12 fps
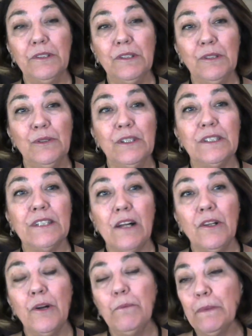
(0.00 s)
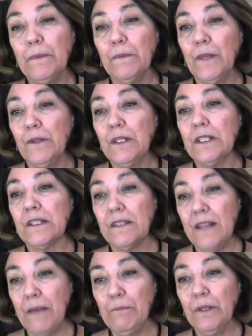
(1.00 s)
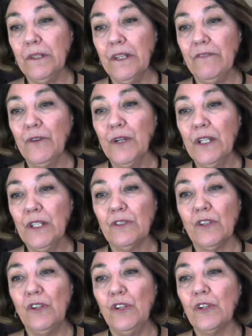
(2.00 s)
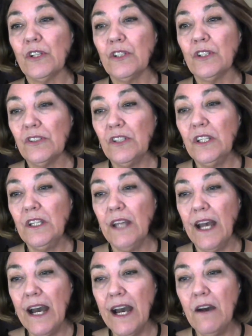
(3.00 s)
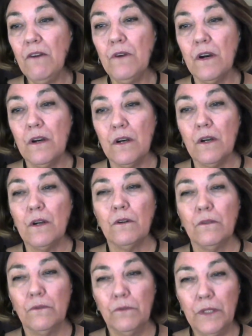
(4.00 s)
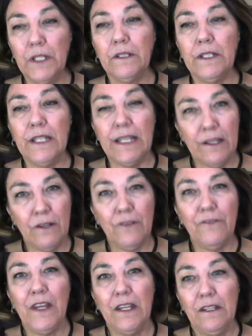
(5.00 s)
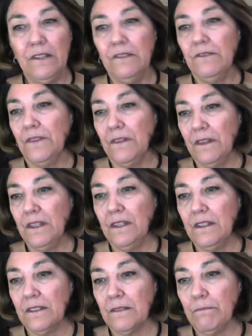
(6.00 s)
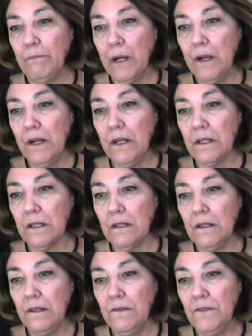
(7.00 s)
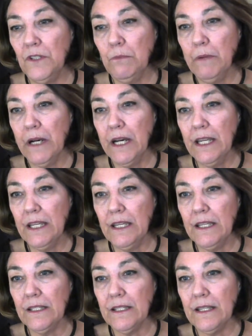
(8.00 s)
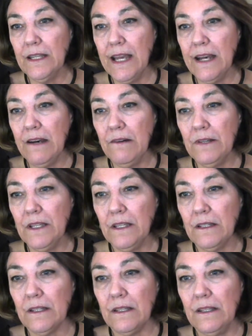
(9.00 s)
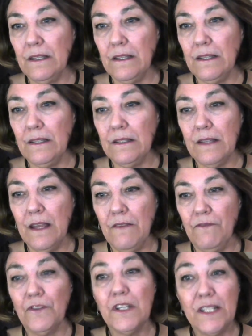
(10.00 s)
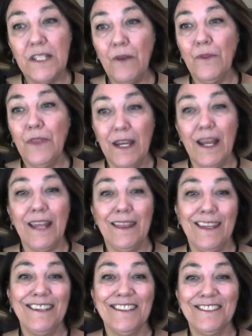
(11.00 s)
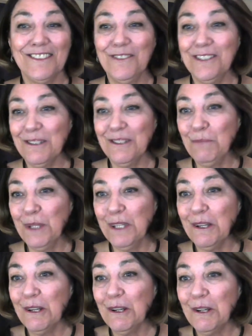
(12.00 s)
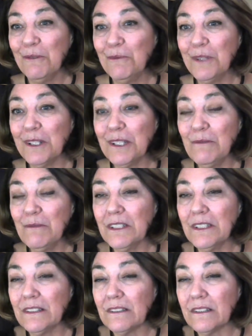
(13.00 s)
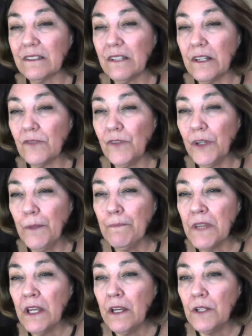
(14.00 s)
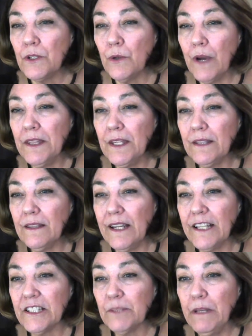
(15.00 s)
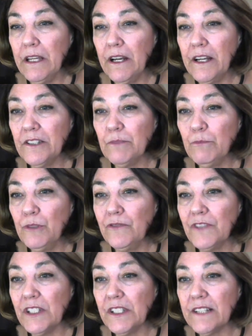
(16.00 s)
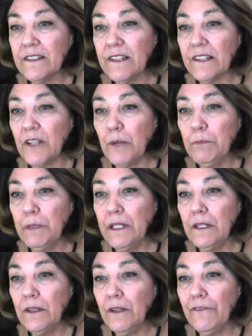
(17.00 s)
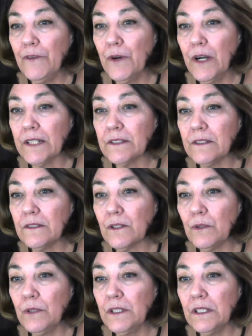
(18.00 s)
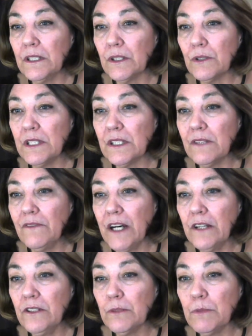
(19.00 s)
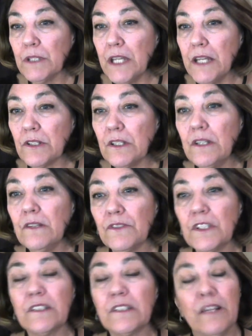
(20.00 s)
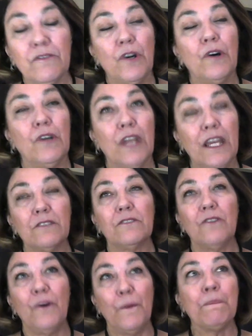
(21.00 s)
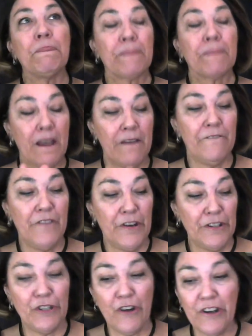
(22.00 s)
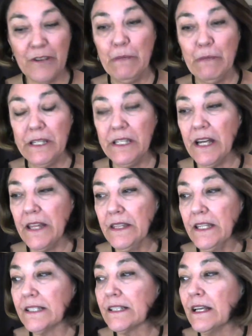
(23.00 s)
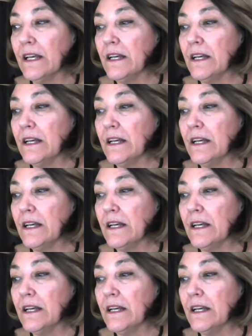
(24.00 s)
do is I'll upload it separately for you, so you can see how really innovative this part of Dubai is, and how it is a free zone that I think is going to be really, really successful. Do I think that SBI's move to test XRP in the Forex is going to increase the value substantially if successful? Okay, so I have a very strong opinion on this.